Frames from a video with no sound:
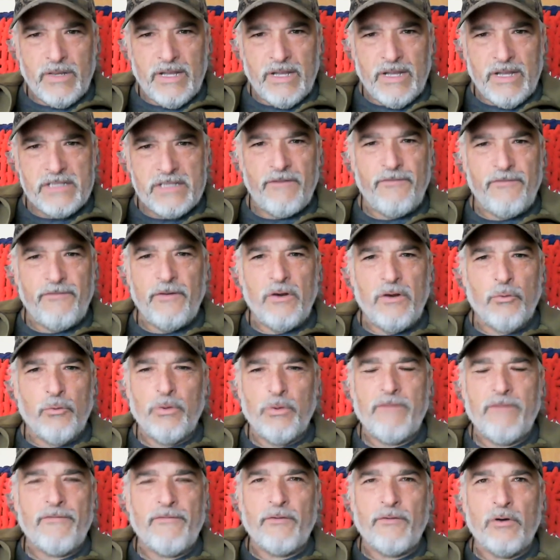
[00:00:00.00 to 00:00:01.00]
It's a
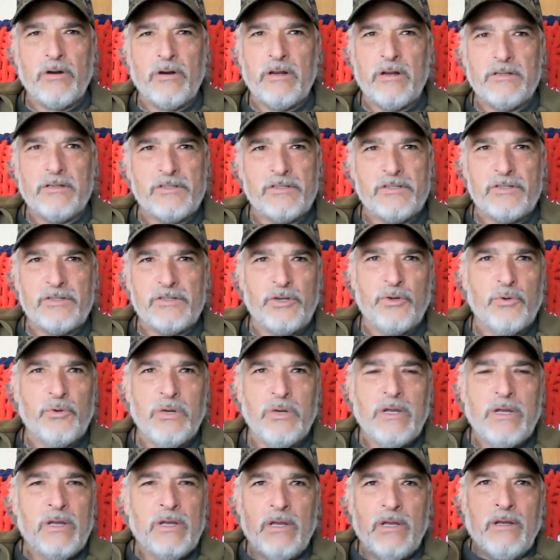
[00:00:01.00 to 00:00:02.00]
reference
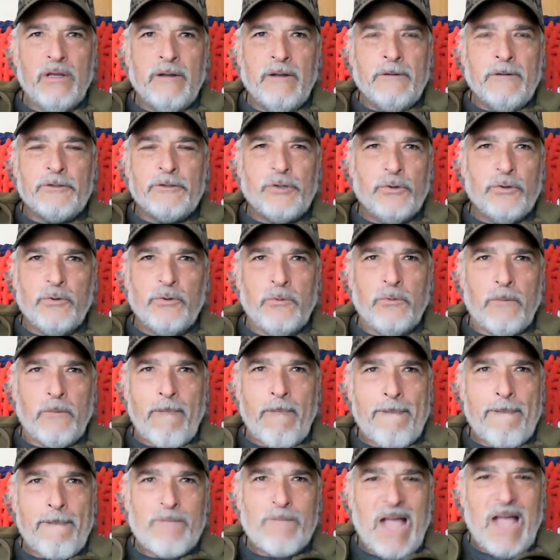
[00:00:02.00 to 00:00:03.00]

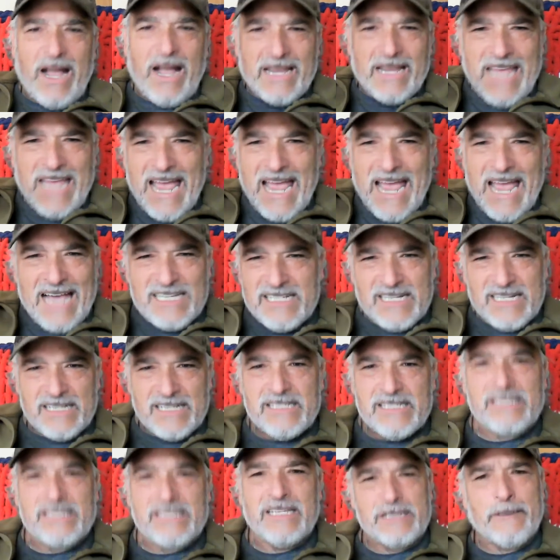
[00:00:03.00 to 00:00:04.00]
to a caste
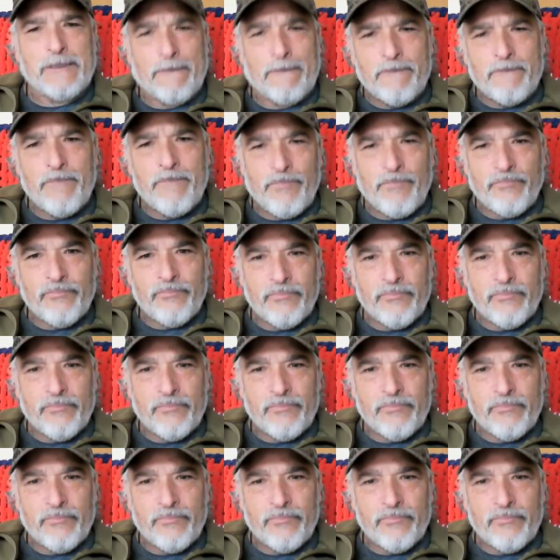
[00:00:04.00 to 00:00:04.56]
system.